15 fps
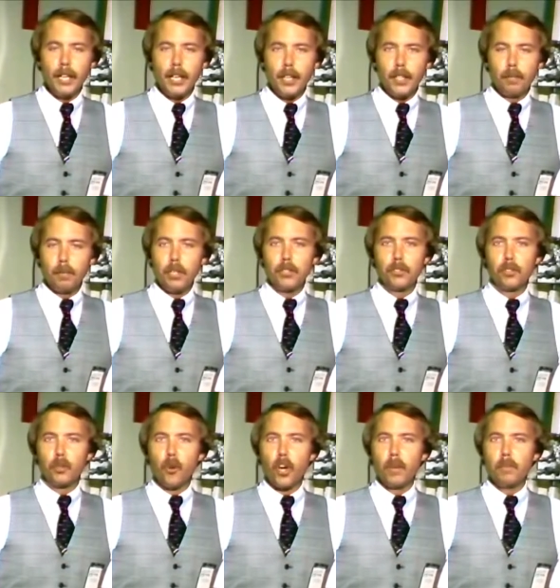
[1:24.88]
the pieces are
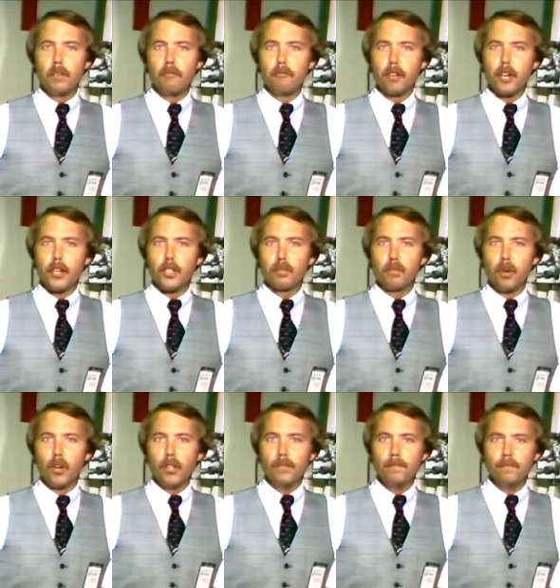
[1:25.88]
going to be very
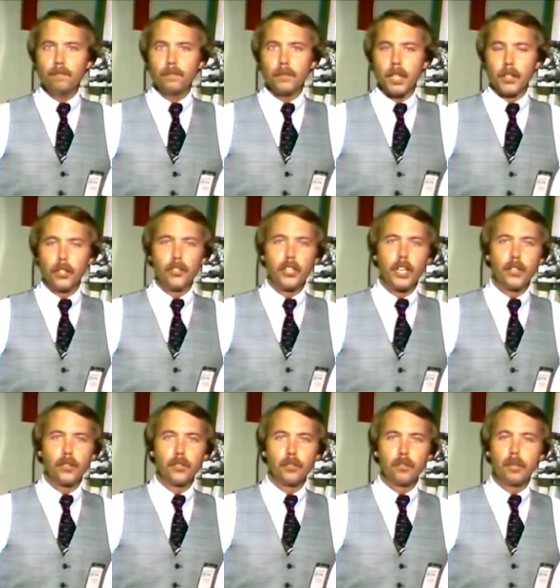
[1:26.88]
small, and the
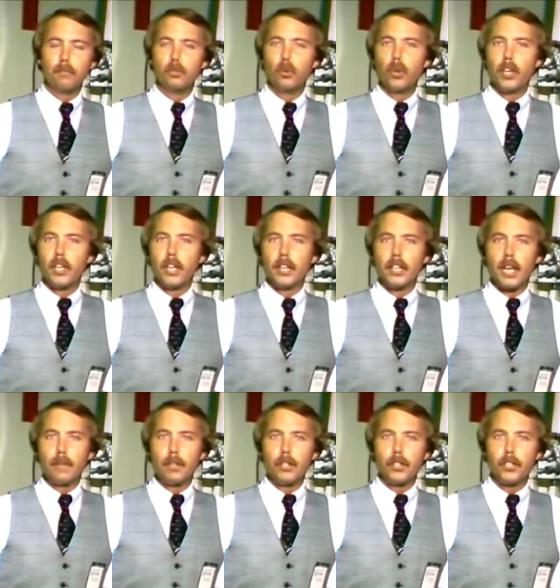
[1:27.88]
chances of them doing any
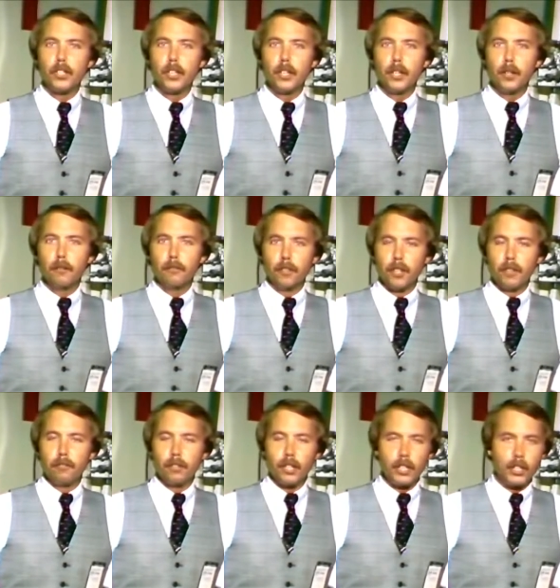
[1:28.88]
damage very,
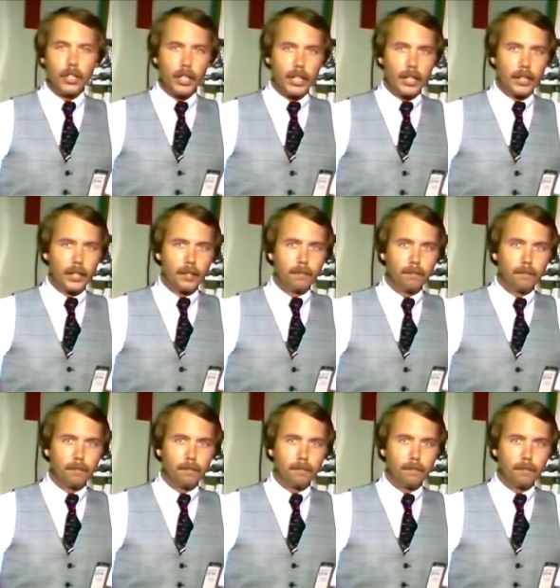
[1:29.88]
very unlikely.